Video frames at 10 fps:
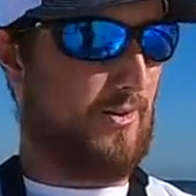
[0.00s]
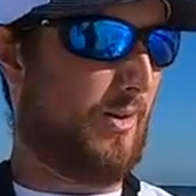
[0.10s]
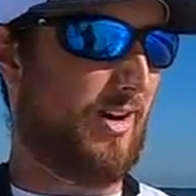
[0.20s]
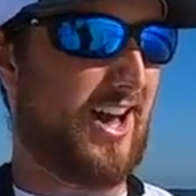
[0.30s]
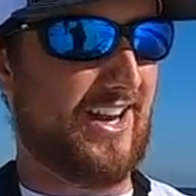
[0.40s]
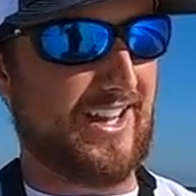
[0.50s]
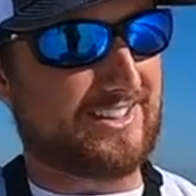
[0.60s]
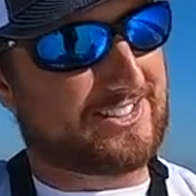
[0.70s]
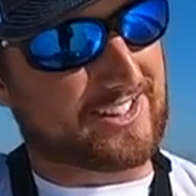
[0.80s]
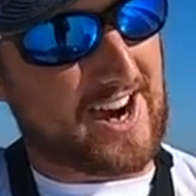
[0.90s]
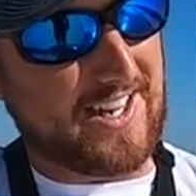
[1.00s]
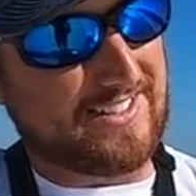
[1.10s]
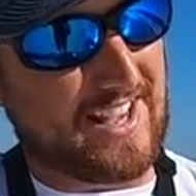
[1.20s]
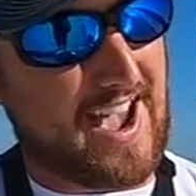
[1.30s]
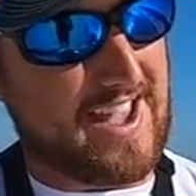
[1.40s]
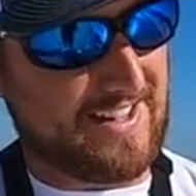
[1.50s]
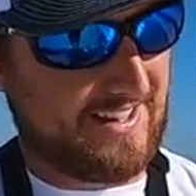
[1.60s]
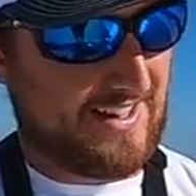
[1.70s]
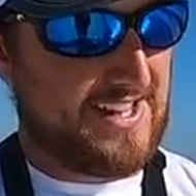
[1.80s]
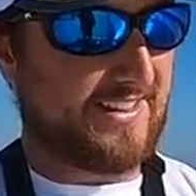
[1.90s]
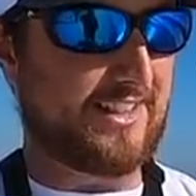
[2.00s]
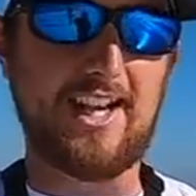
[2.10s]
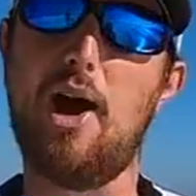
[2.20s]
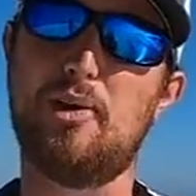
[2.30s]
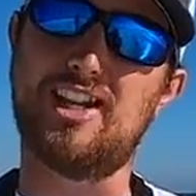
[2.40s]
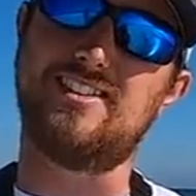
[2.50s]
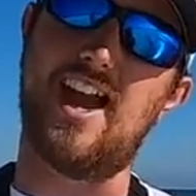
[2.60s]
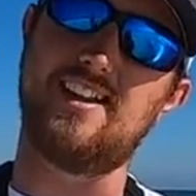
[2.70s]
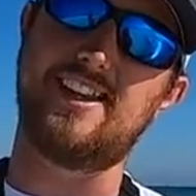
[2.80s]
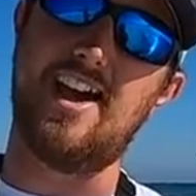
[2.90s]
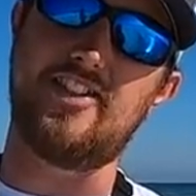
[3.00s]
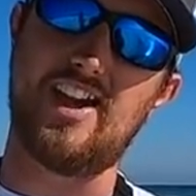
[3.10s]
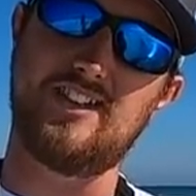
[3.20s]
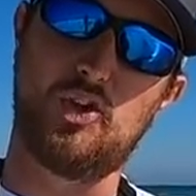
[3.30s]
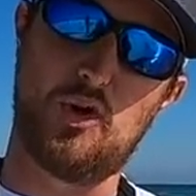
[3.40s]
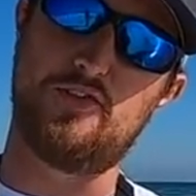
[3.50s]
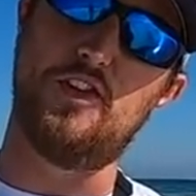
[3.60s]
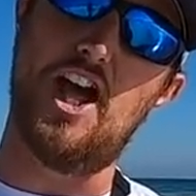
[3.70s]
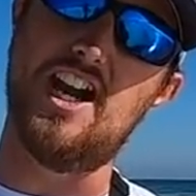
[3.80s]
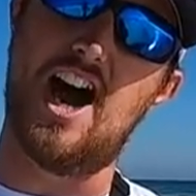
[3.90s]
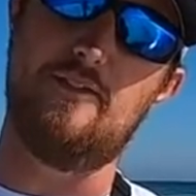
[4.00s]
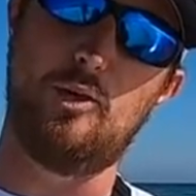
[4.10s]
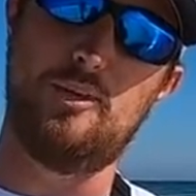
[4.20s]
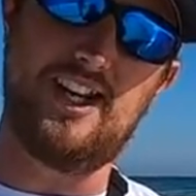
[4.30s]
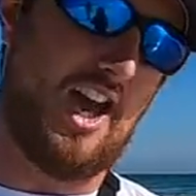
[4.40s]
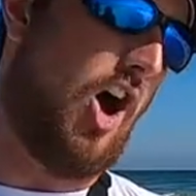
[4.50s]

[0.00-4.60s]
What a great day. So now we can test out that SORD fillet knock when we get